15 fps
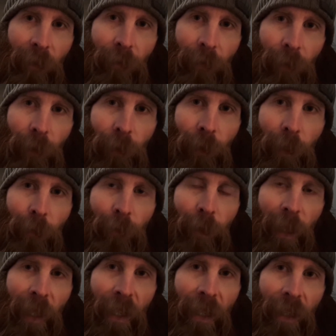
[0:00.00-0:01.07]
floating
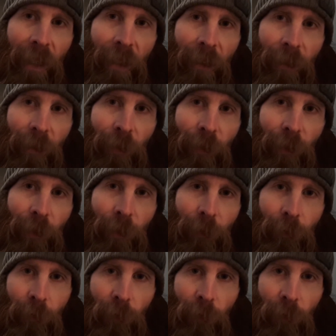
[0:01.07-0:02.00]
bed or